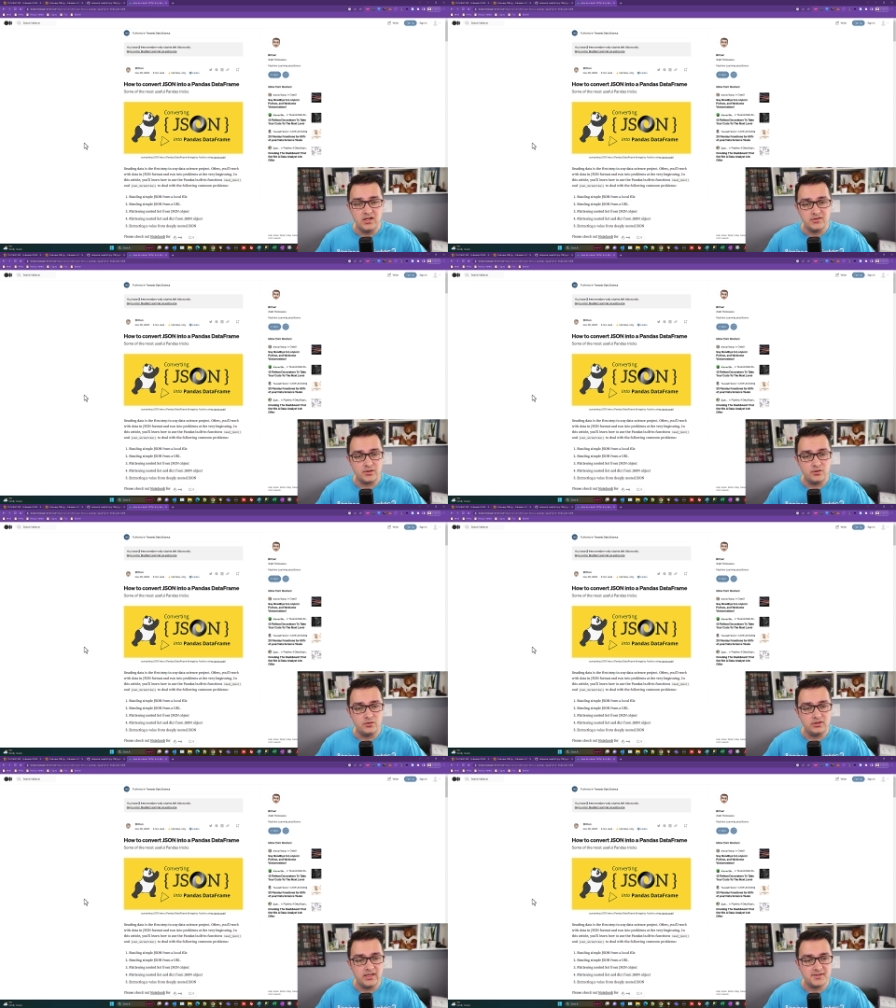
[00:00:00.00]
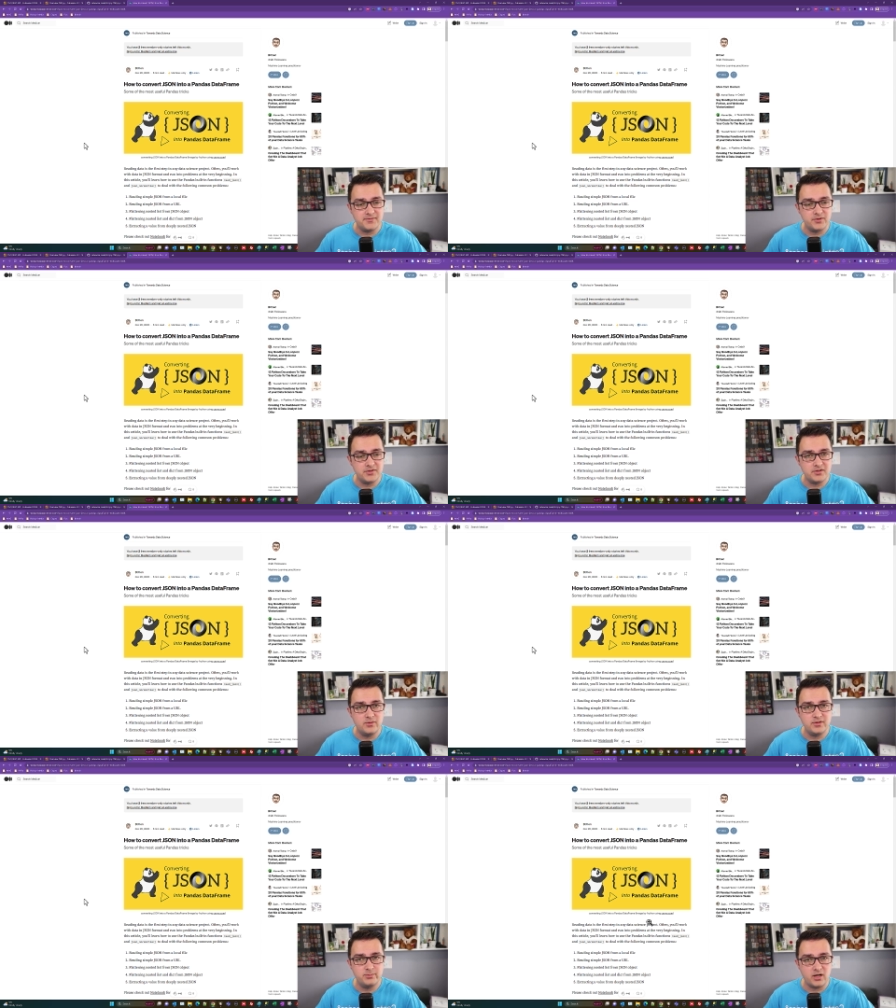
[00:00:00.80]
So let's first go
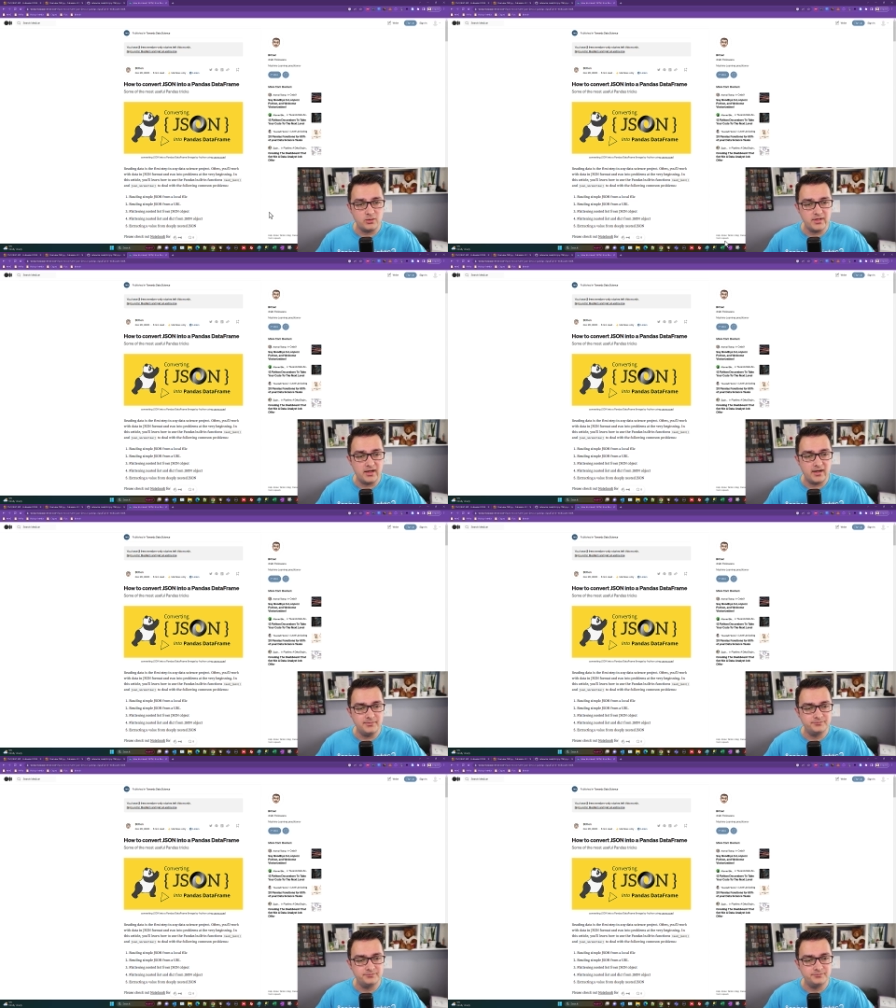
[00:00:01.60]
into Power B I.